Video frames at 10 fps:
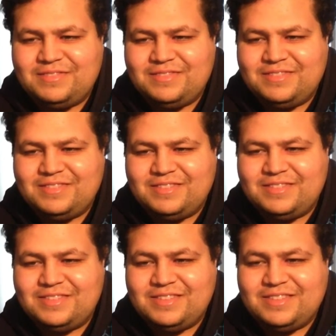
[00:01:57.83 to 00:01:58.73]

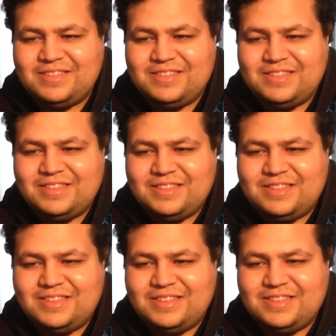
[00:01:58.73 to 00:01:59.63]

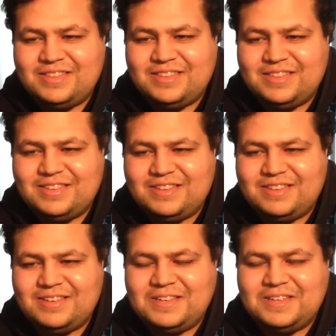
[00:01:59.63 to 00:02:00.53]

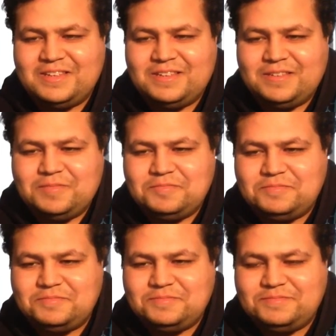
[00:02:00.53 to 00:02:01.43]

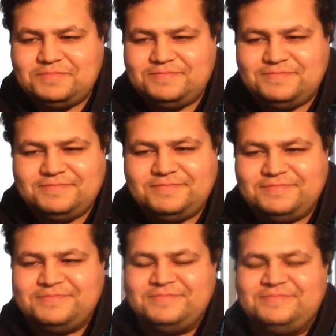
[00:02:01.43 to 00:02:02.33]
The person shown says nothing.